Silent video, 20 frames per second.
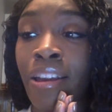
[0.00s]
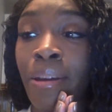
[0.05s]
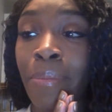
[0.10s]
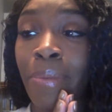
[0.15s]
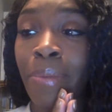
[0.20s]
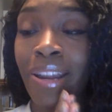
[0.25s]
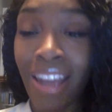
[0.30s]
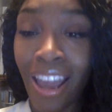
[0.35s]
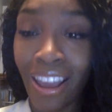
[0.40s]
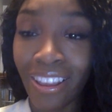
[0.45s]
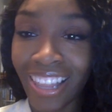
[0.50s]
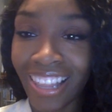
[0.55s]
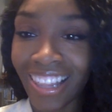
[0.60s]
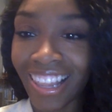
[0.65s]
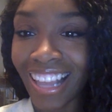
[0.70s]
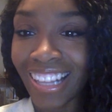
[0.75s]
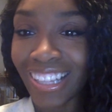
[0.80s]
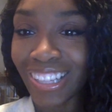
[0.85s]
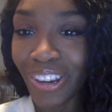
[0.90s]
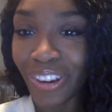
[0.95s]
But now that
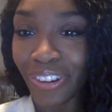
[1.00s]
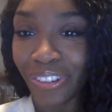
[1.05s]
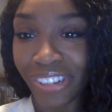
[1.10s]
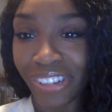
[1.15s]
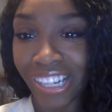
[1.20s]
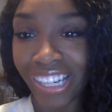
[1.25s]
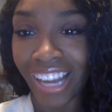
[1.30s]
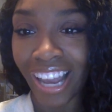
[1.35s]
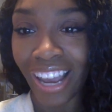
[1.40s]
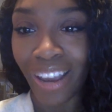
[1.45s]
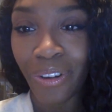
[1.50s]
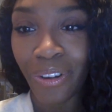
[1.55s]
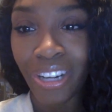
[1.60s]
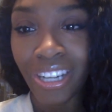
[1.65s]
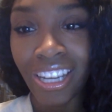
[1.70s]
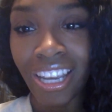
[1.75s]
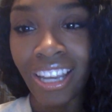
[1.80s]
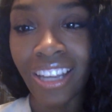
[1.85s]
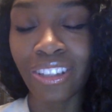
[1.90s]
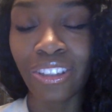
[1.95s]
that's over, I want to
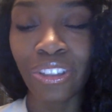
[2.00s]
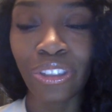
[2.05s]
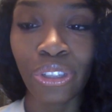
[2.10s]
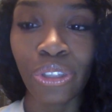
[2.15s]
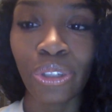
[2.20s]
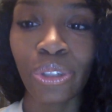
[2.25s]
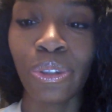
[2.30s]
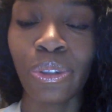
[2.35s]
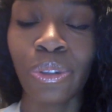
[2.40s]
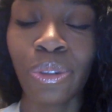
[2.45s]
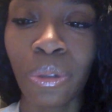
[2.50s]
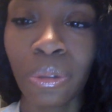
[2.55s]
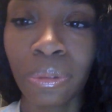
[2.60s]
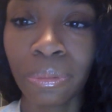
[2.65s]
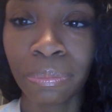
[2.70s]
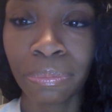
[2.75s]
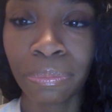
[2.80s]
get into